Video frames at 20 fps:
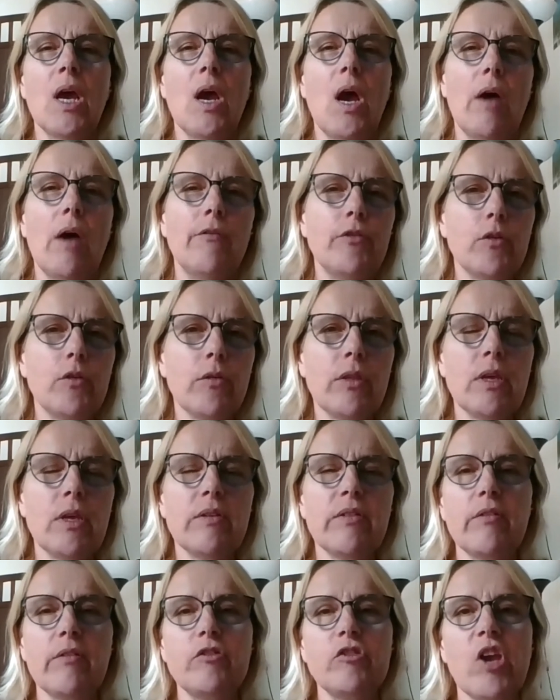a few things
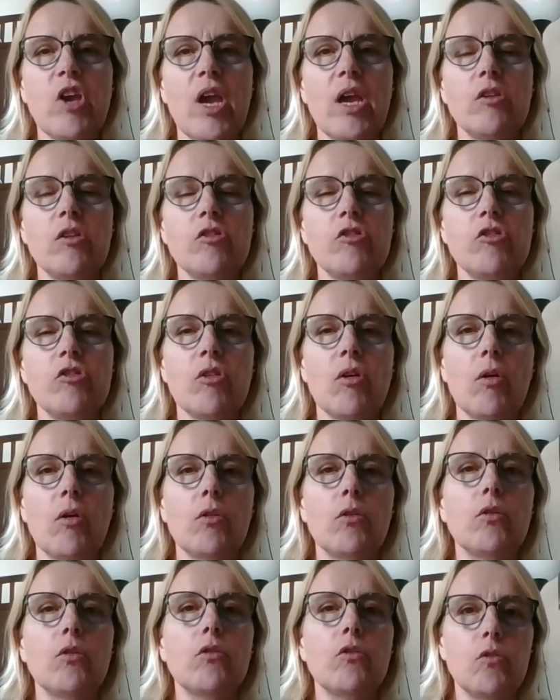have changed on
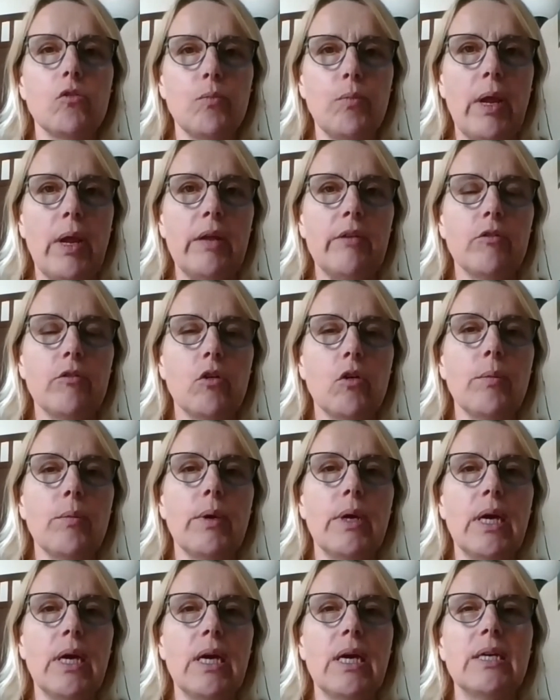the Zoom platform,
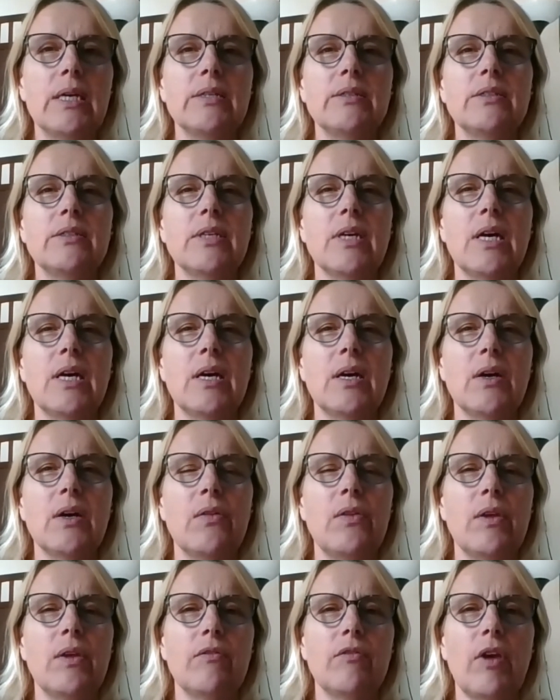and
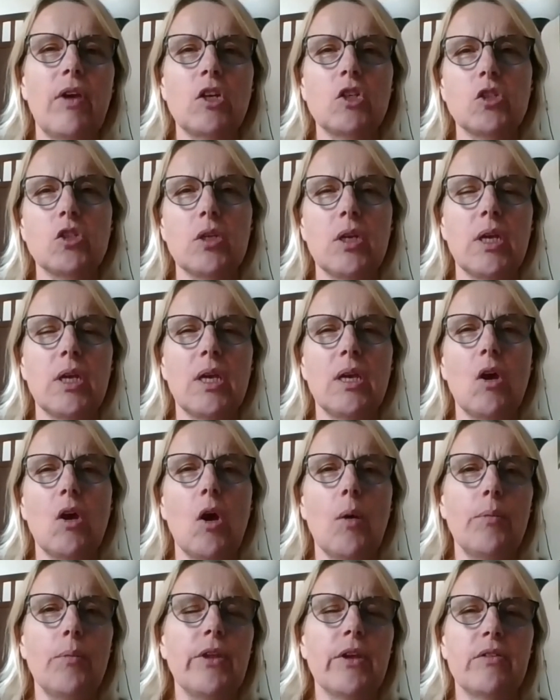they've actually
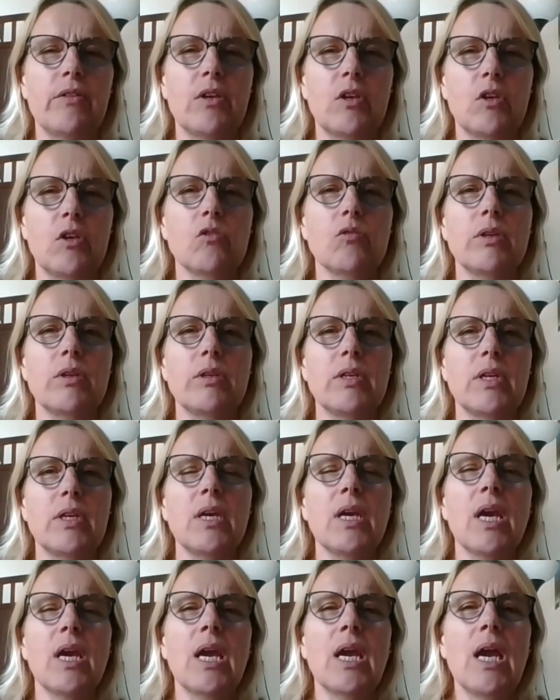upped their security.
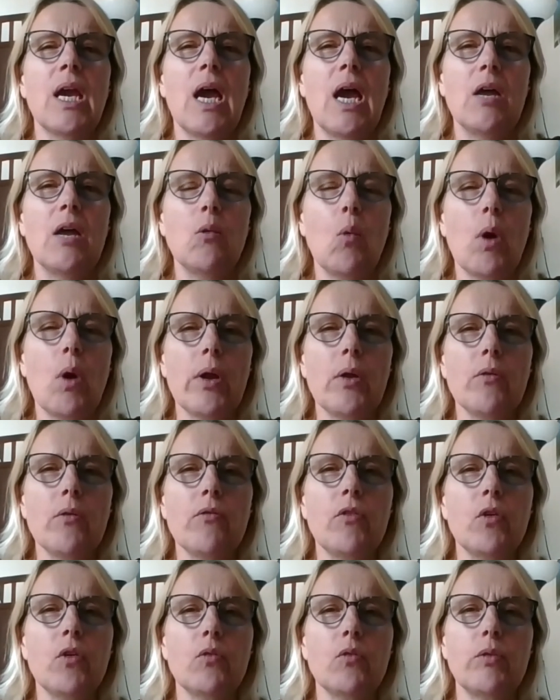And one of
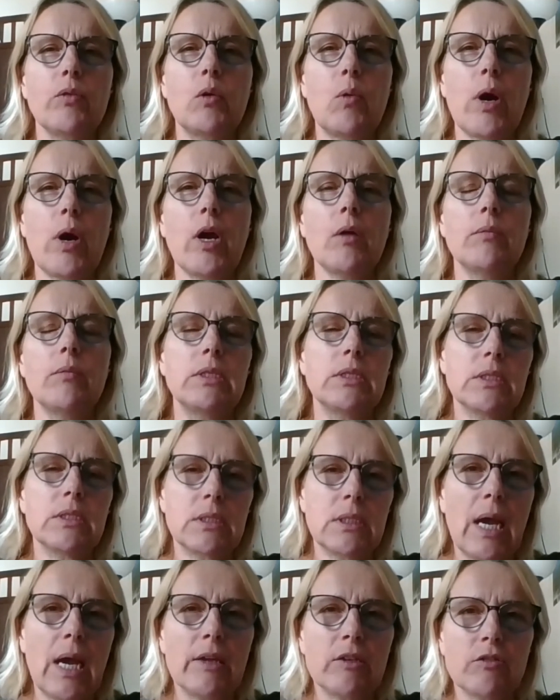the requirements,
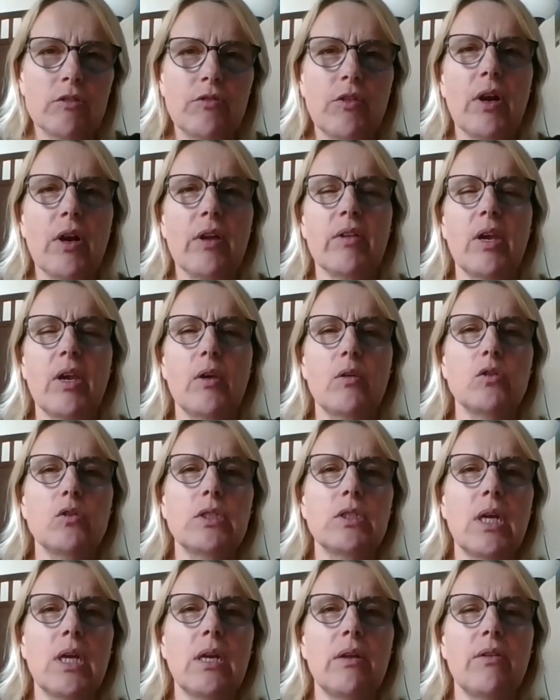as far as I
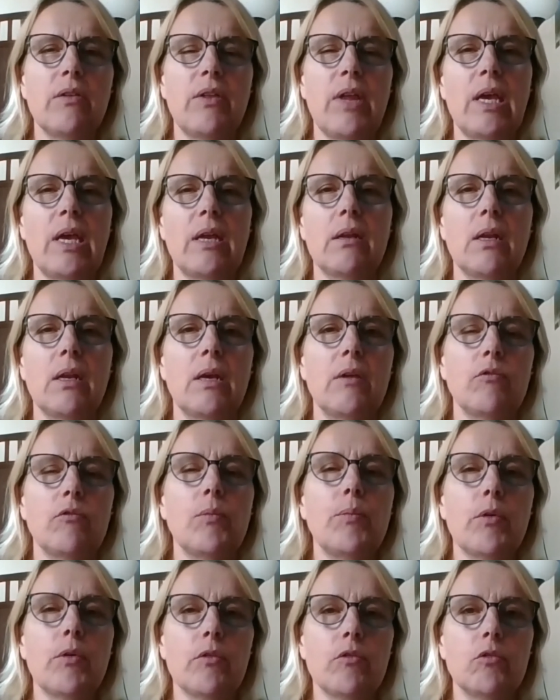understand, is that every
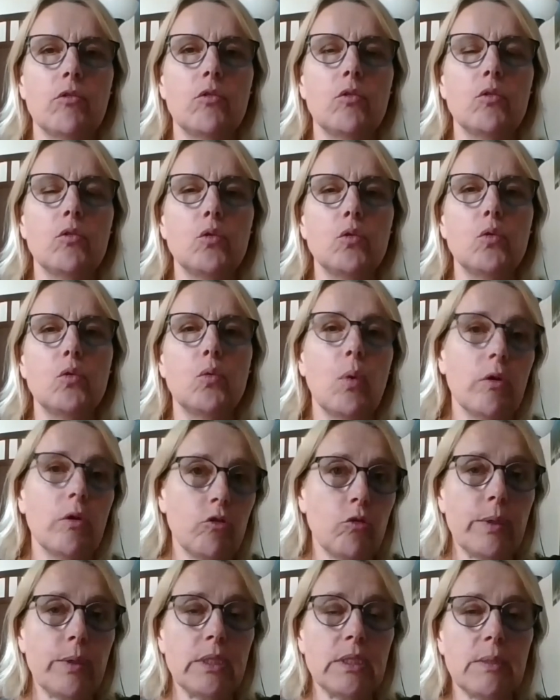person who wants to
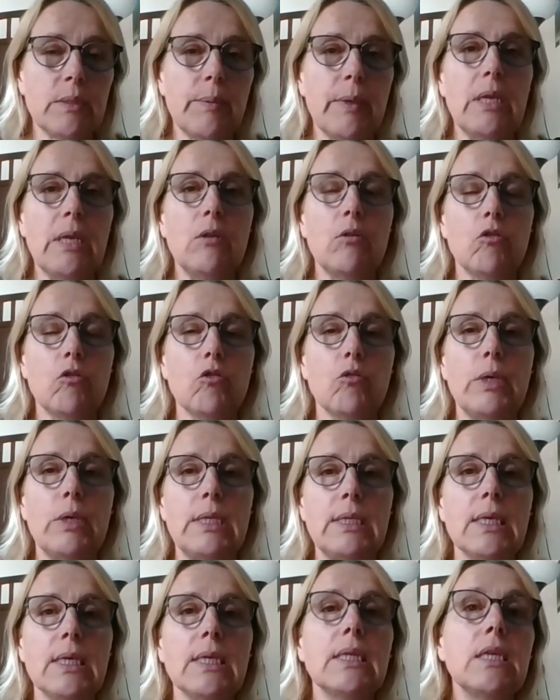participate in a Zoom
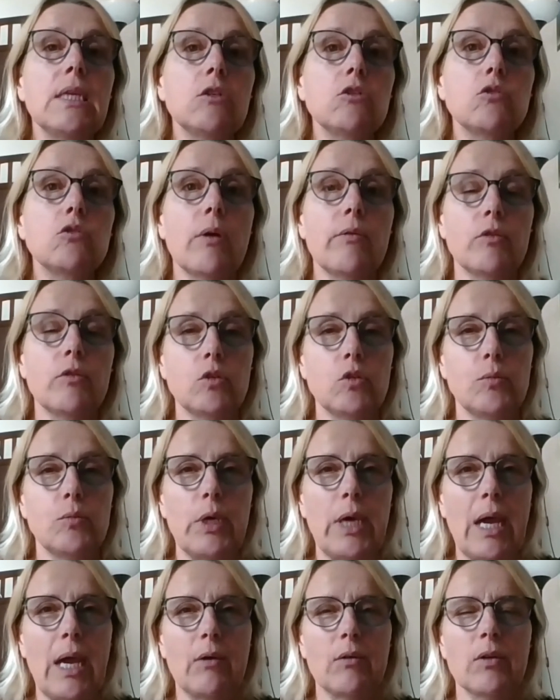meeting needs to have a Zoom
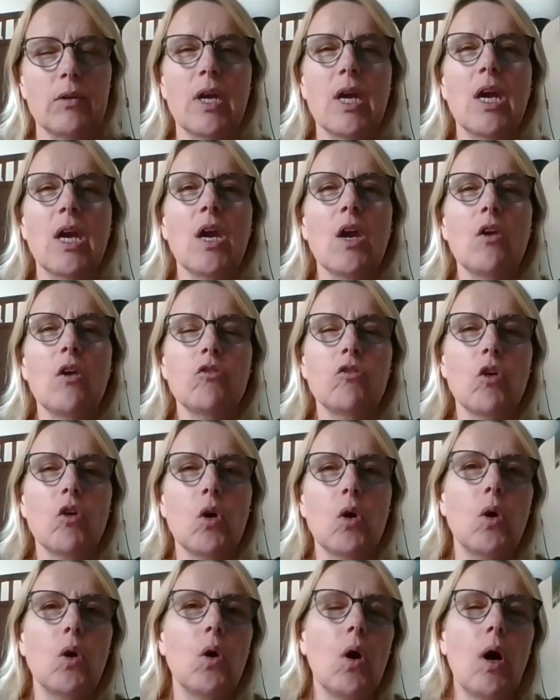account.
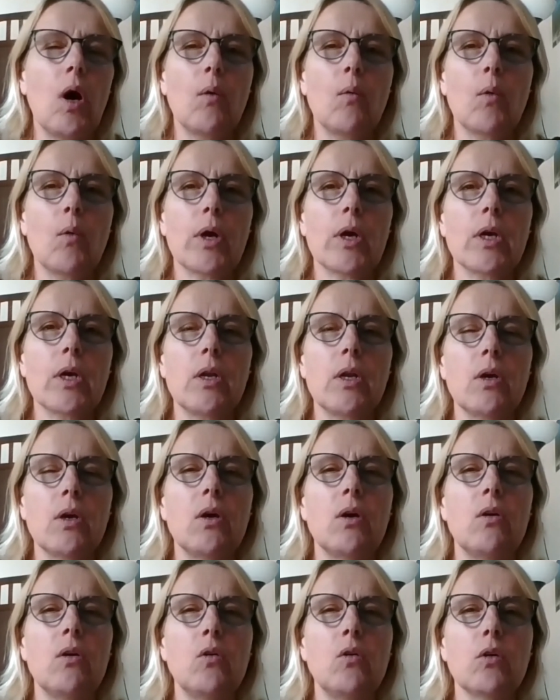So we're gonna
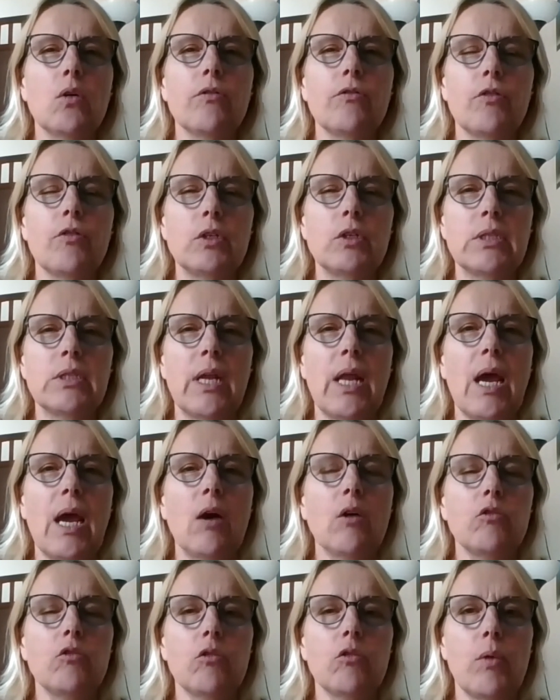look first at
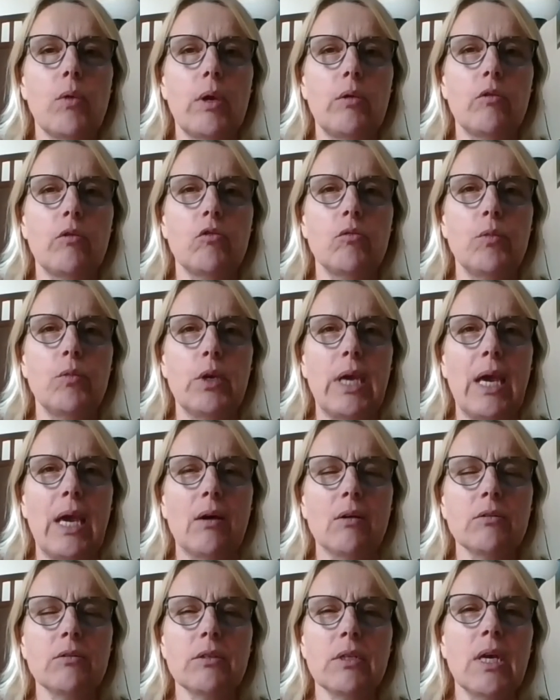how to create a Zoom
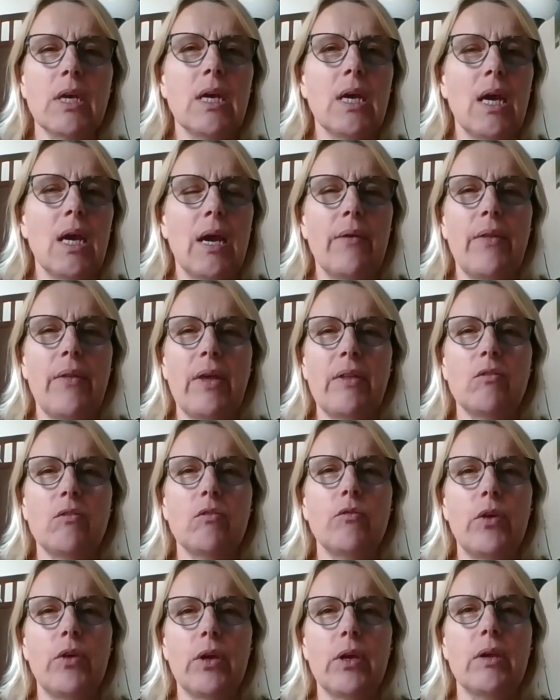account, and that's a
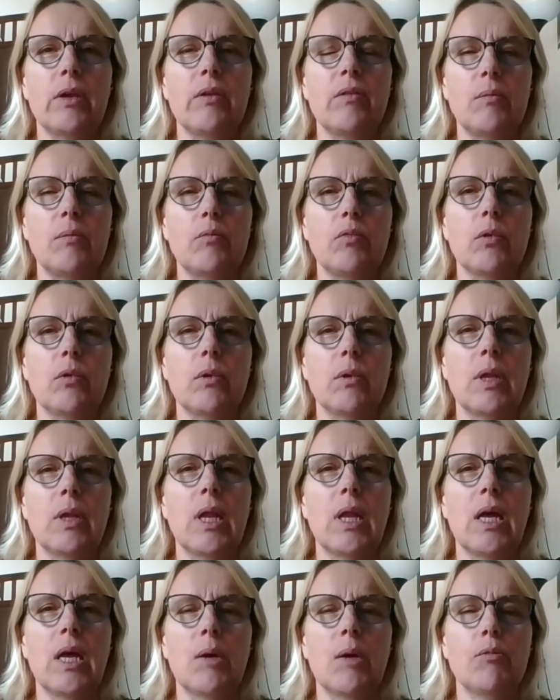very simple
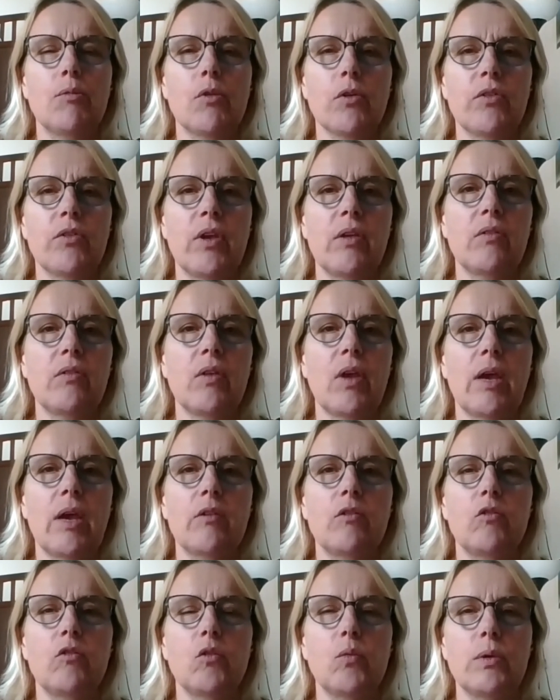process,
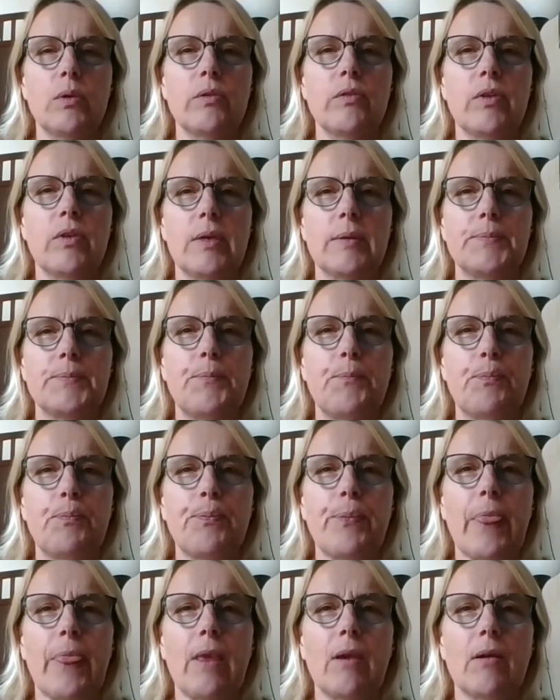as you will see.
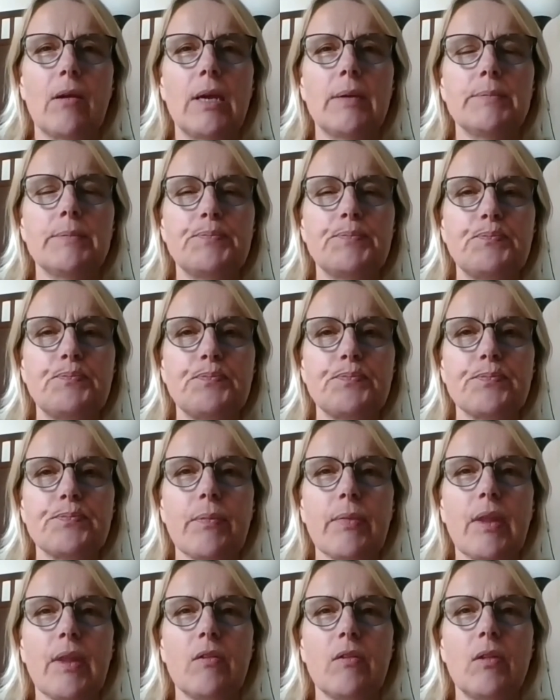Okay,
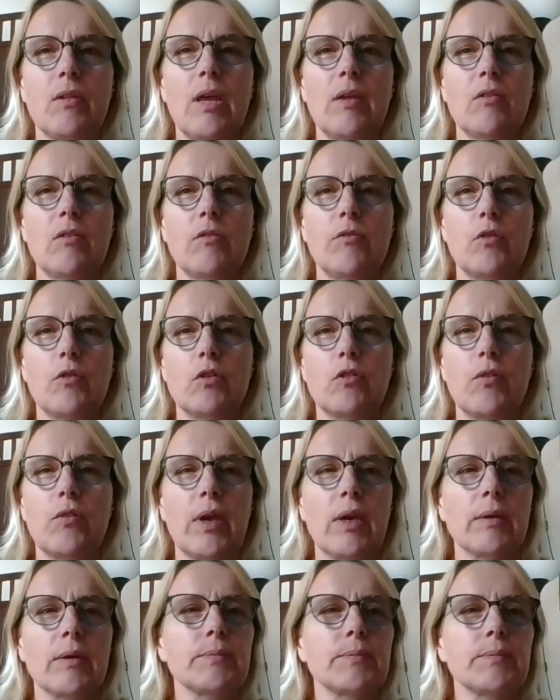so that's the first thing.